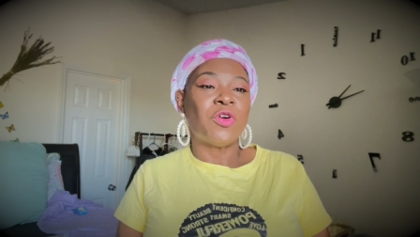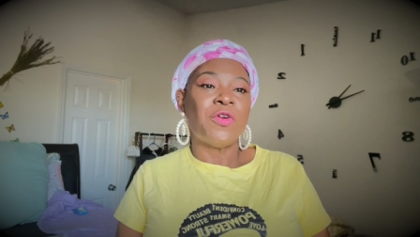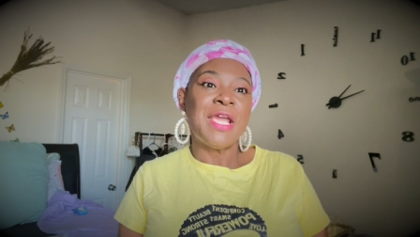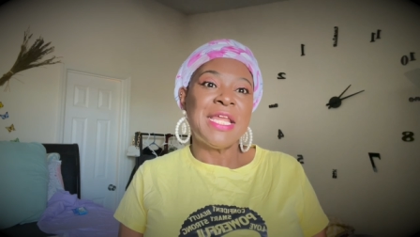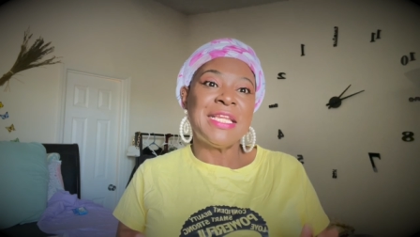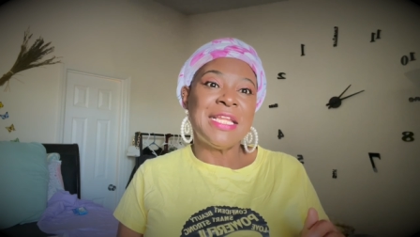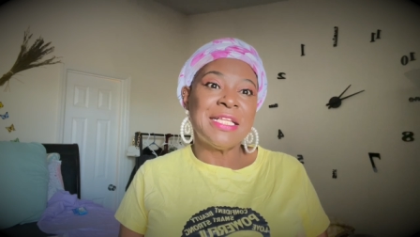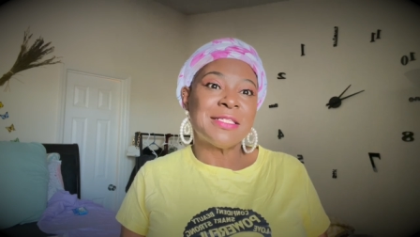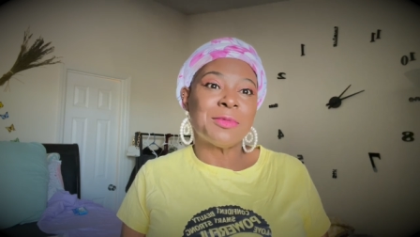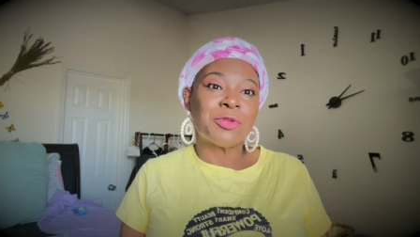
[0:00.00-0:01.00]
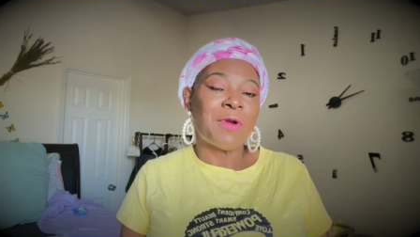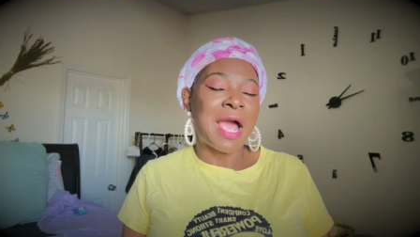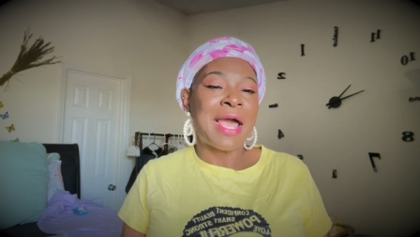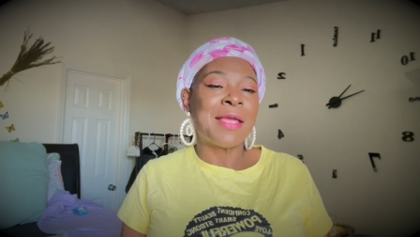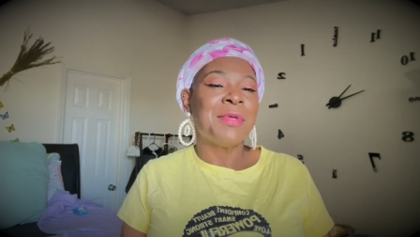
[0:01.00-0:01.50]
go ahead and hit
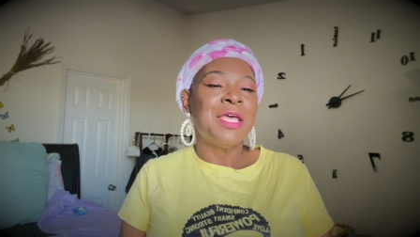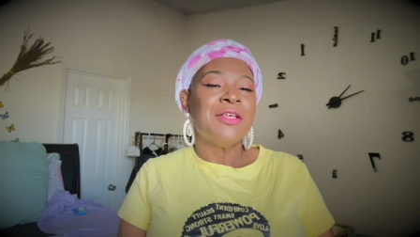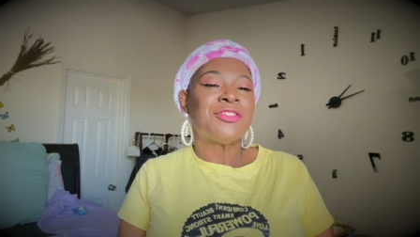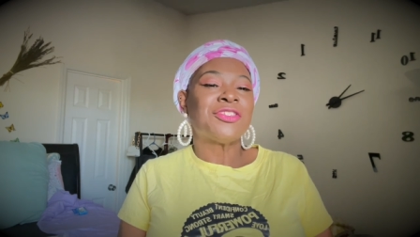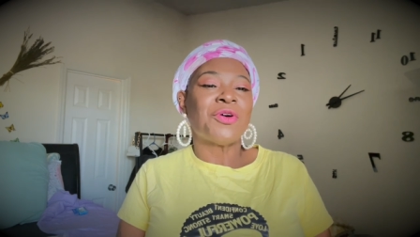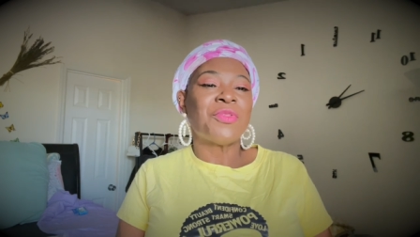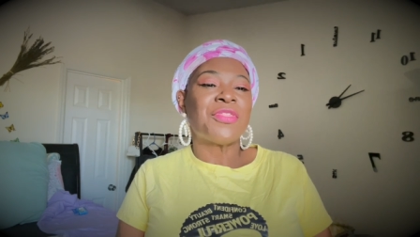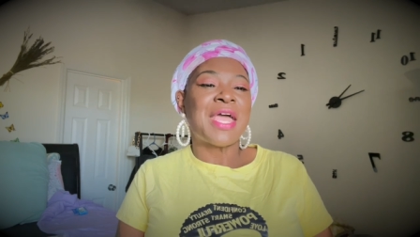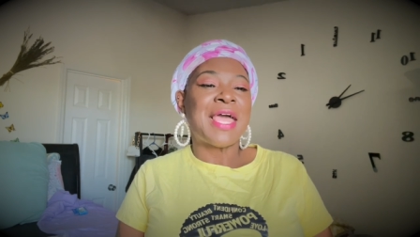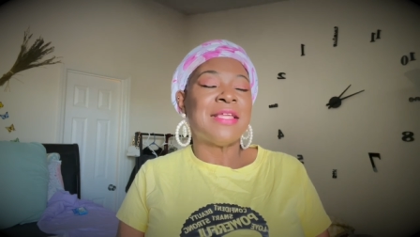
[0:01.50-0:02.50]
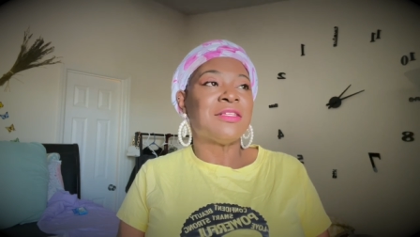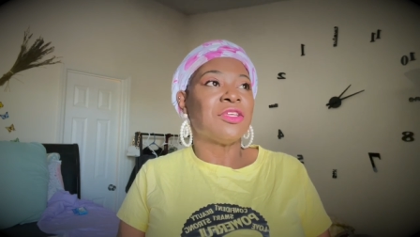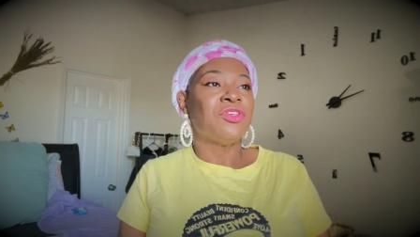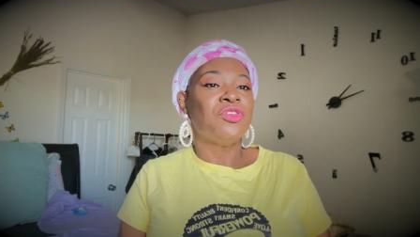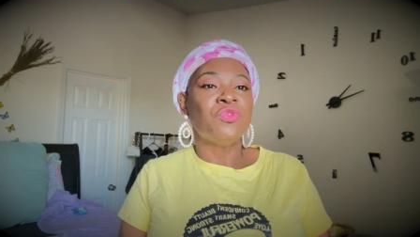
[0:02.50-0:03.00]
subscribe so that
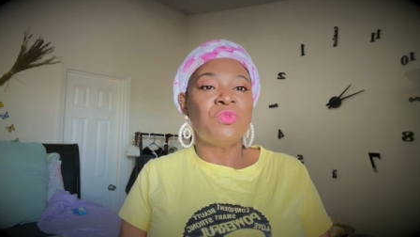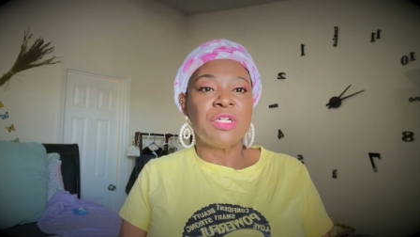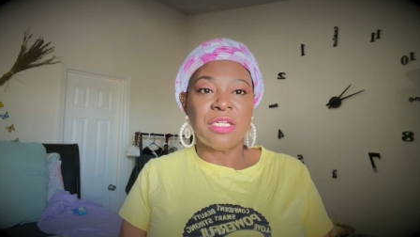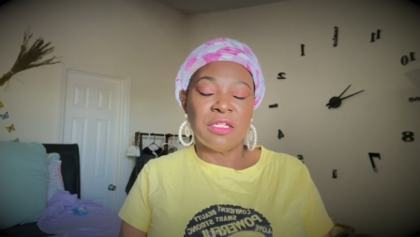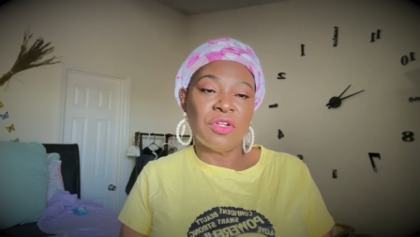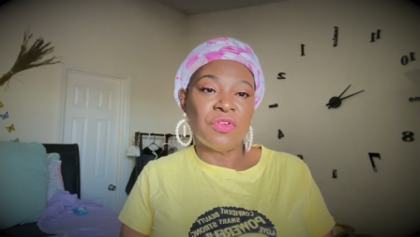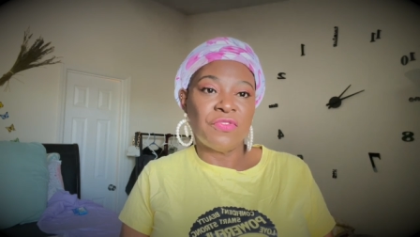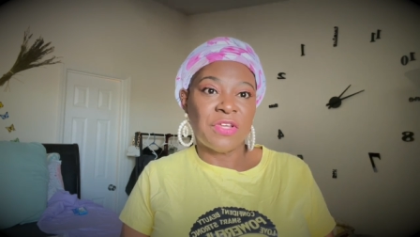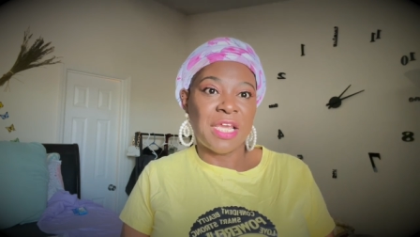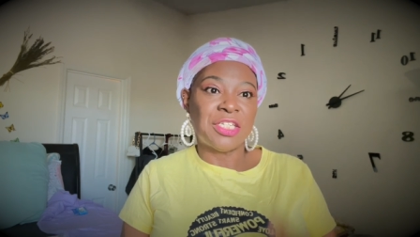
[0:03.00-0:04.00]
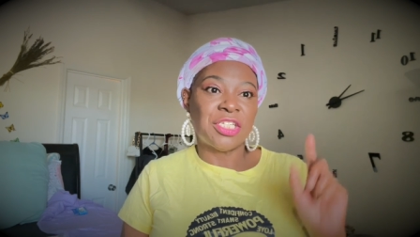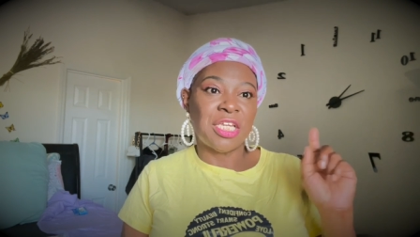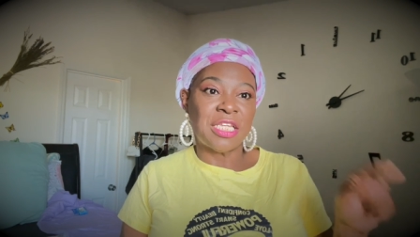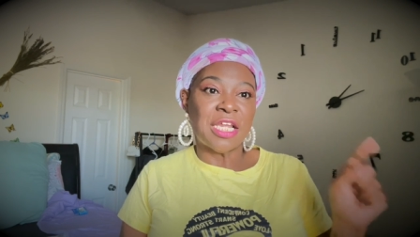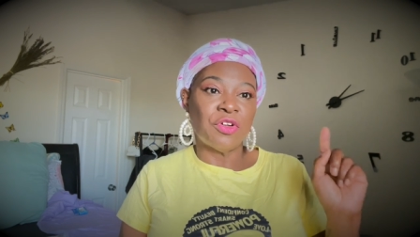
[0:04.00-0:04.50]
you will get a notification.
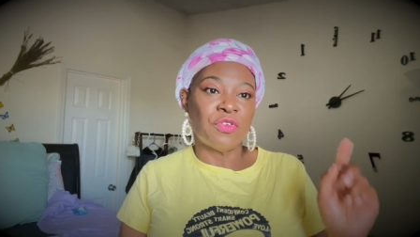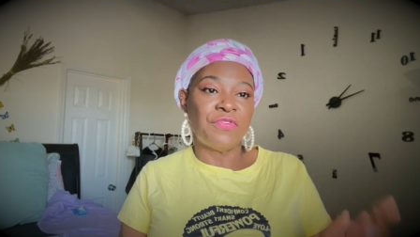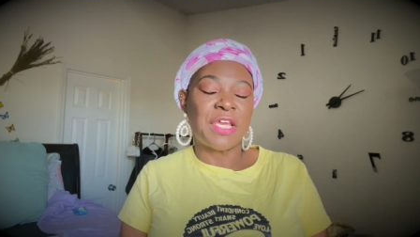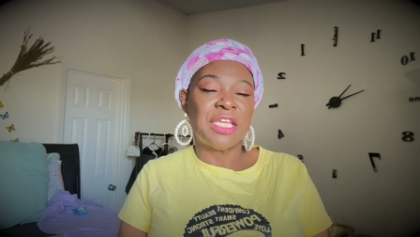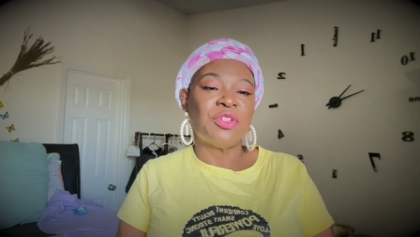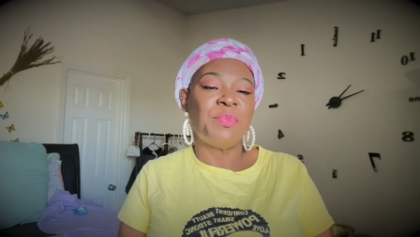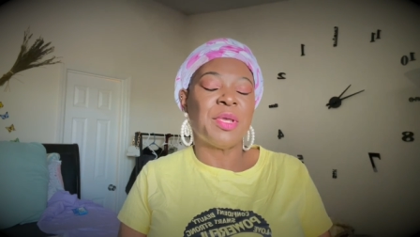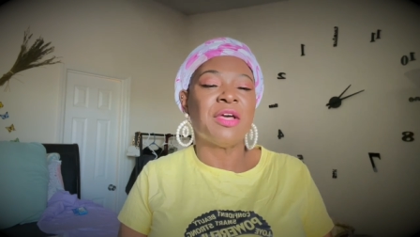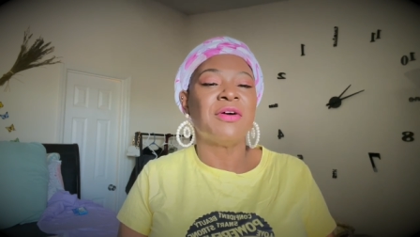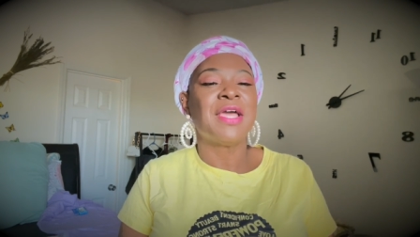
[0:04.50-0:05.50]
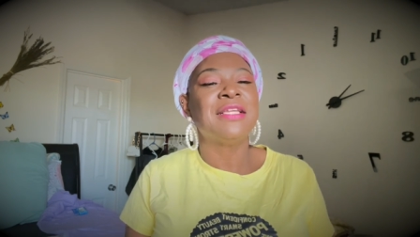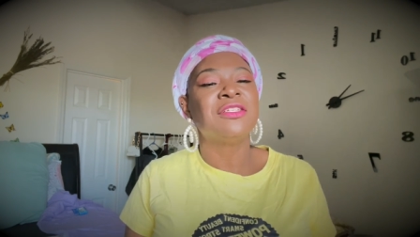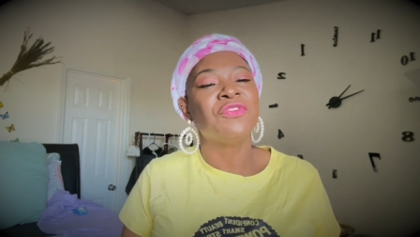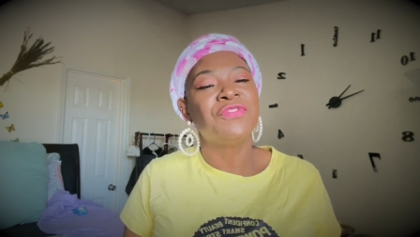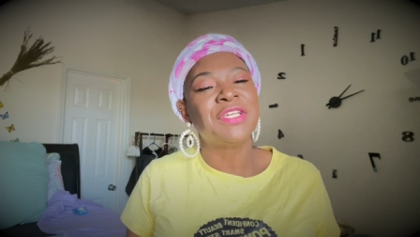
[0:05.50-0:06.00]
Hit that notification bell, and
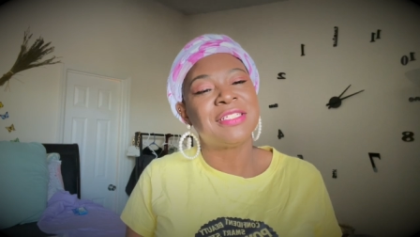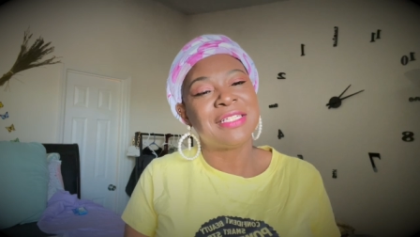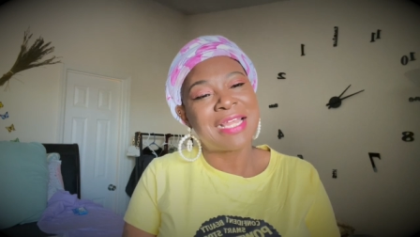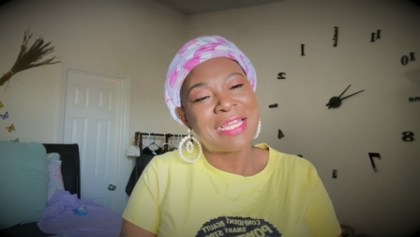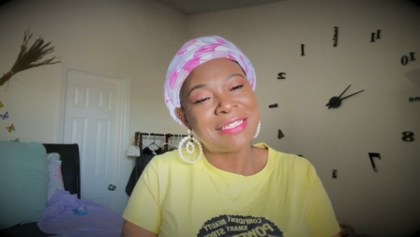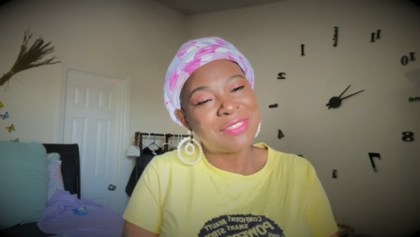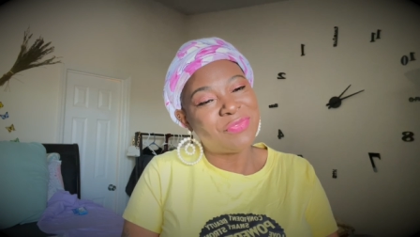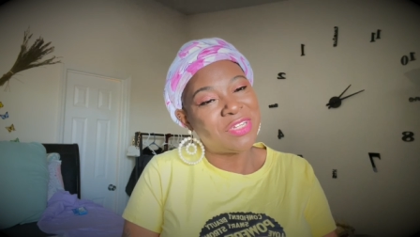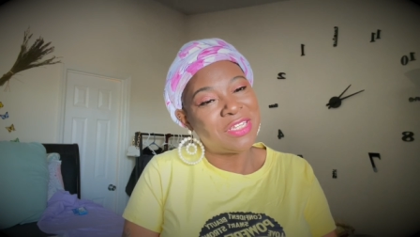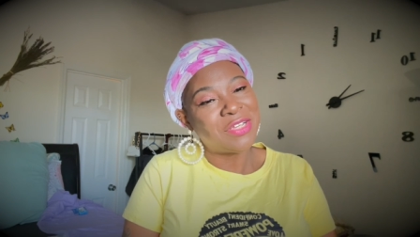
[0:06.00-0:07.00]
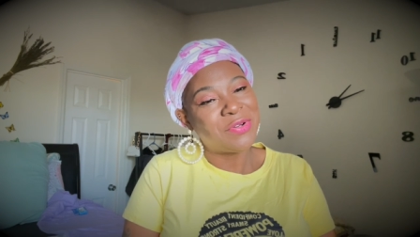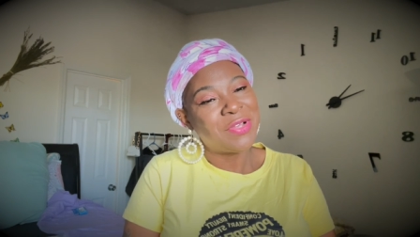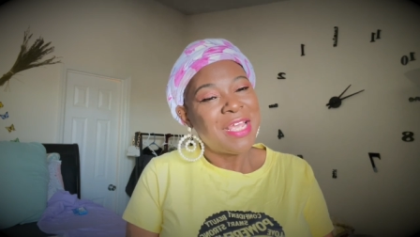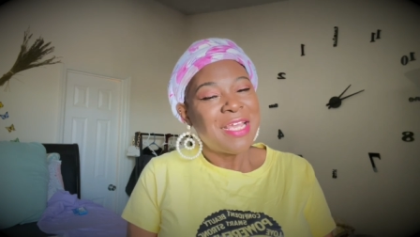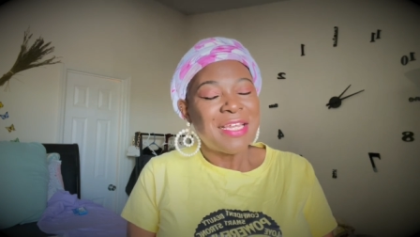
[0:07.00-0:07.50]
don't forget to like this video.
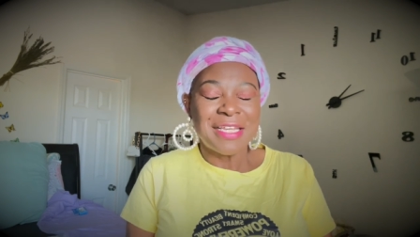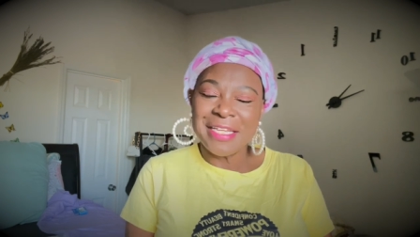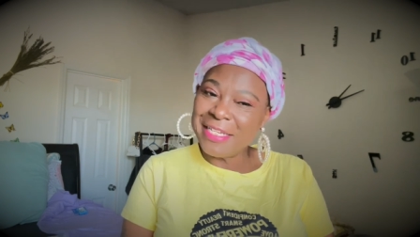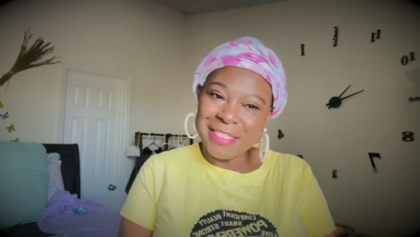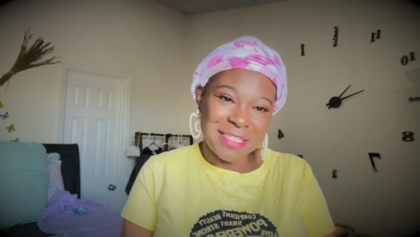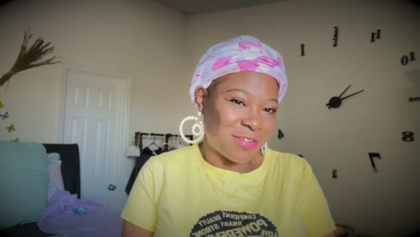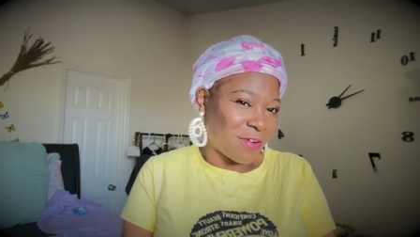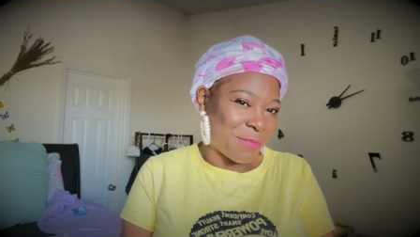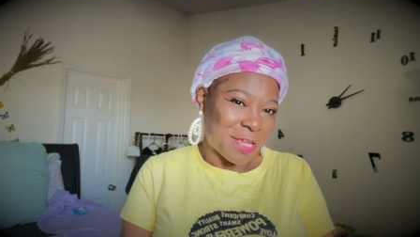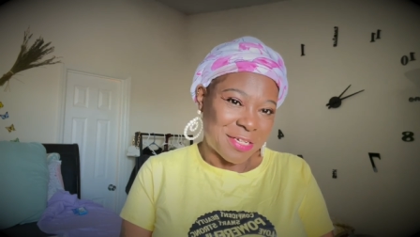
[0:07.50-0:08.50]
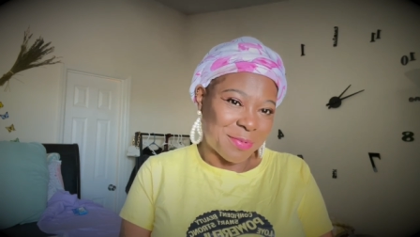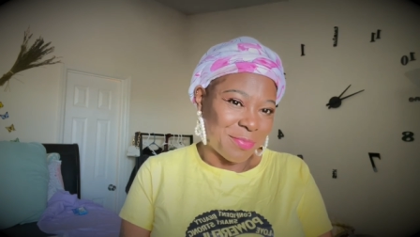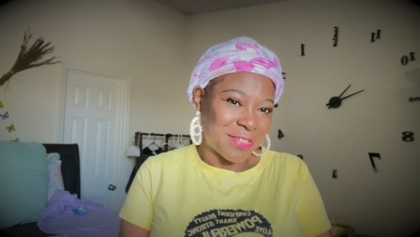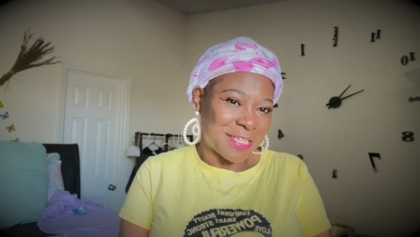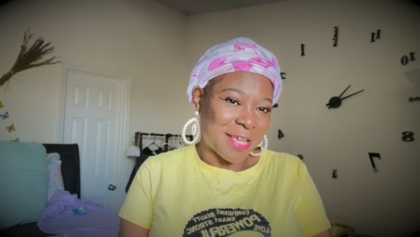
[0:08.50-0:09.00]
Get this grandma
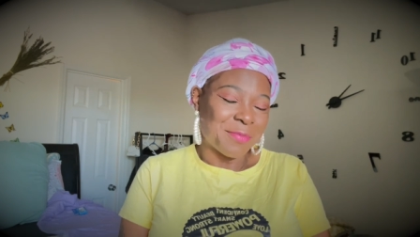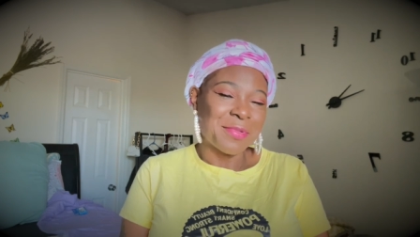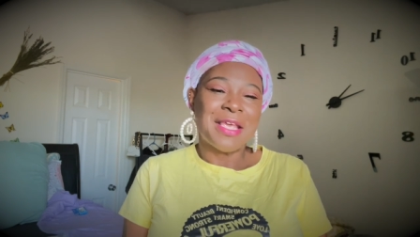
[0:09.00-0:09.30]
numbers up.